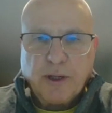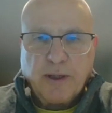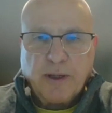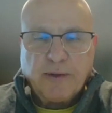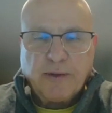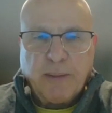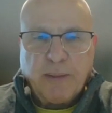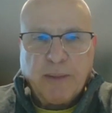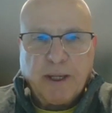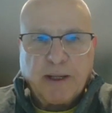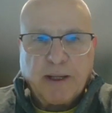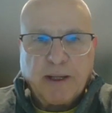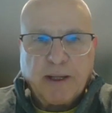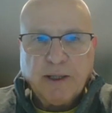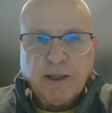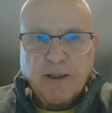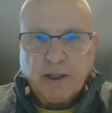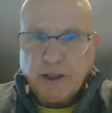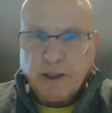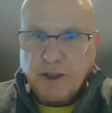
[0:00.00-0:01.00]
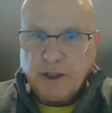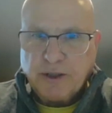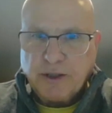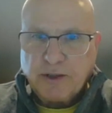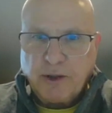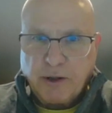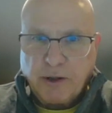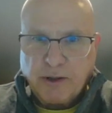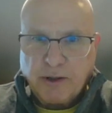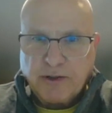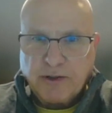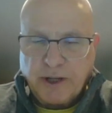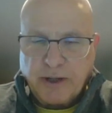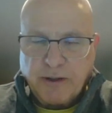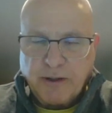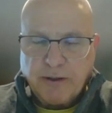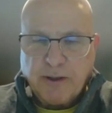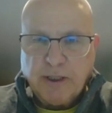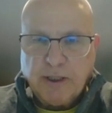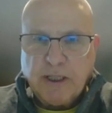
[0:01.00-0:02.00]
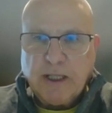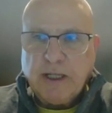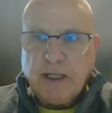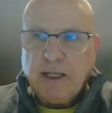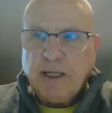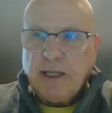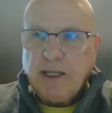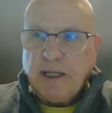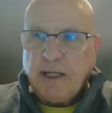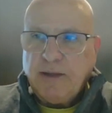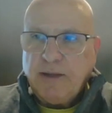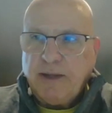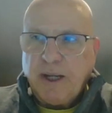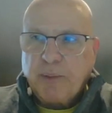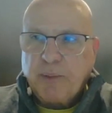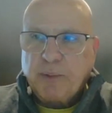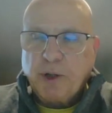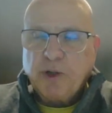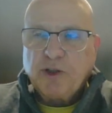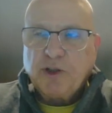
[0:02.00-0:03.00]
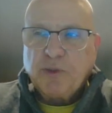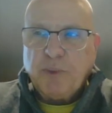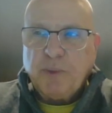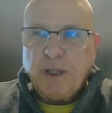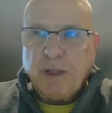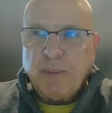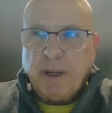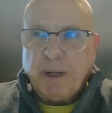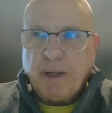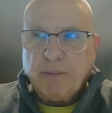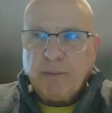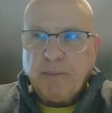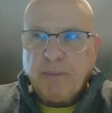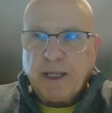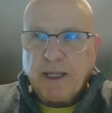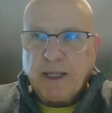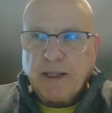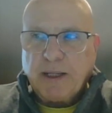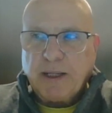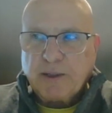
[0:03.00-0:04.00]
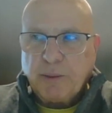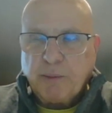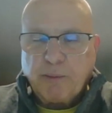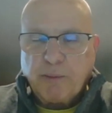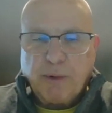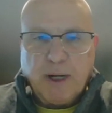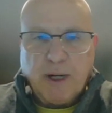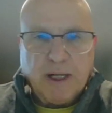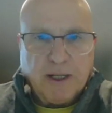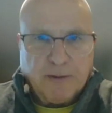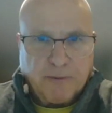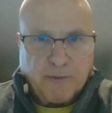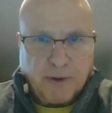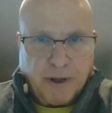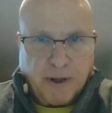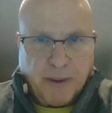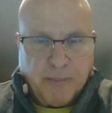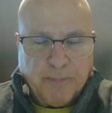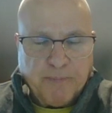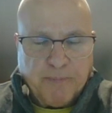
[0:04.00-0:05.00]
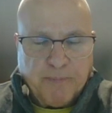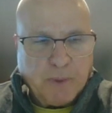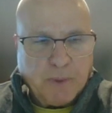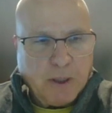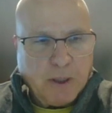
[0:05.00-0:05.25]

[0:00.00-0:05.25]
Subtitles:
They make delicious hard cider, and they approached me about making some brandy for them.